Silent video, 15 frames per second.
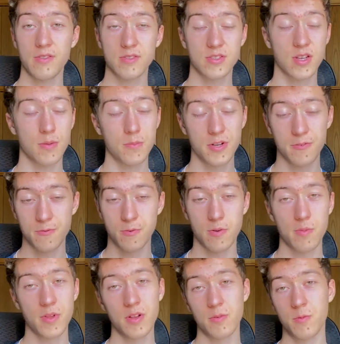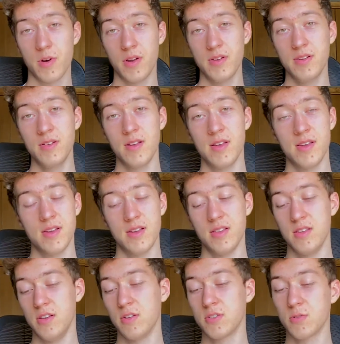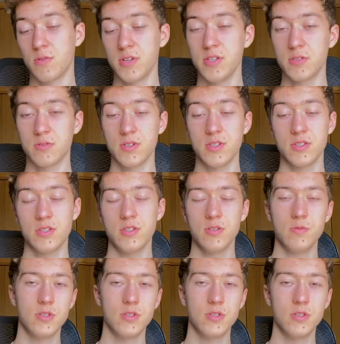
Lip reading: it's coming to Formula One in the year 2022